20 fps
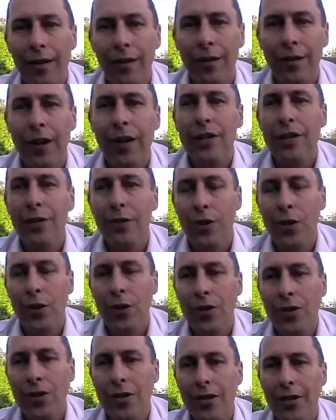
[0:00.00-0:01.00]
face
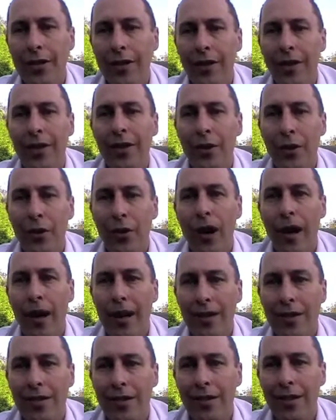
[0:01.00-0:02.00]
first into the
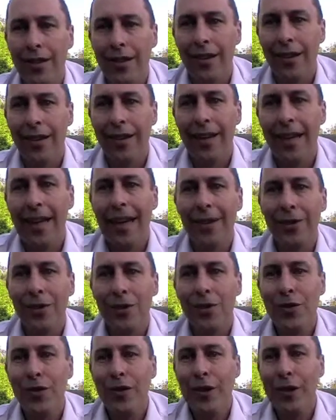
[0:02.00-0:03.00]
grass, and it
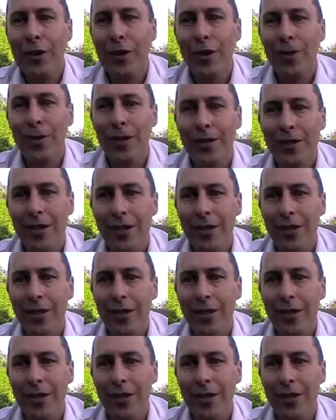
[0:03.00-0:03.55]
was very humorous.